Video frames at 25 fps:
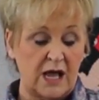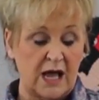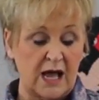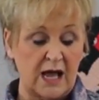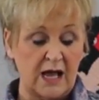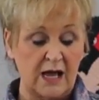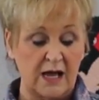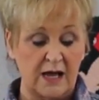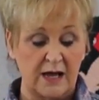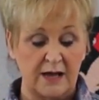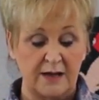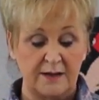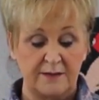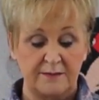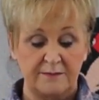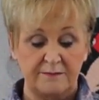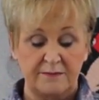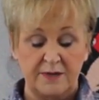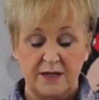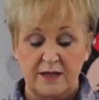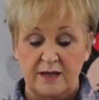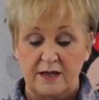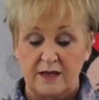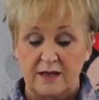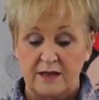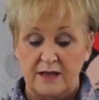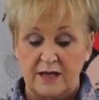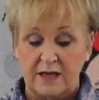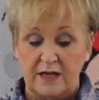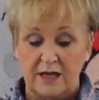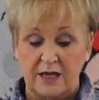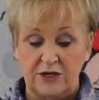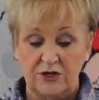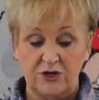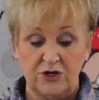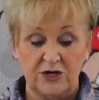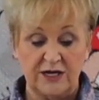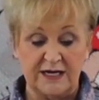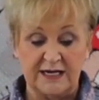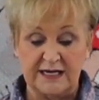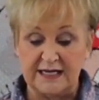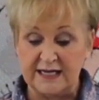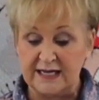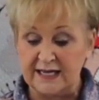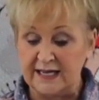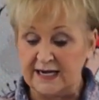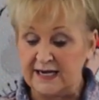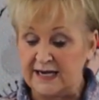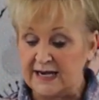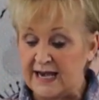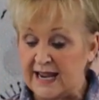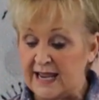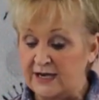You're going to get it,